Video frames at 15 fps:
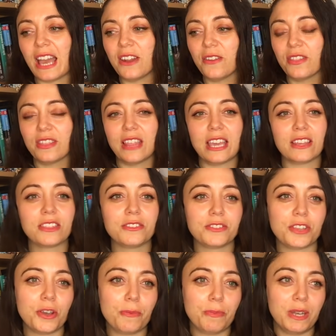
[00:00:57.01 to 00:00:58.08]
I don't like
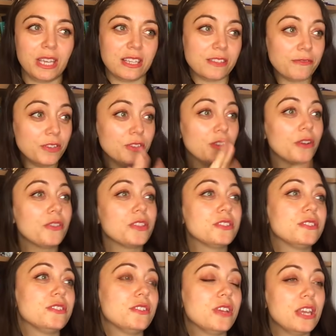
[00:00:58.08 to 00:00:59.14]
those openings. If you don't do,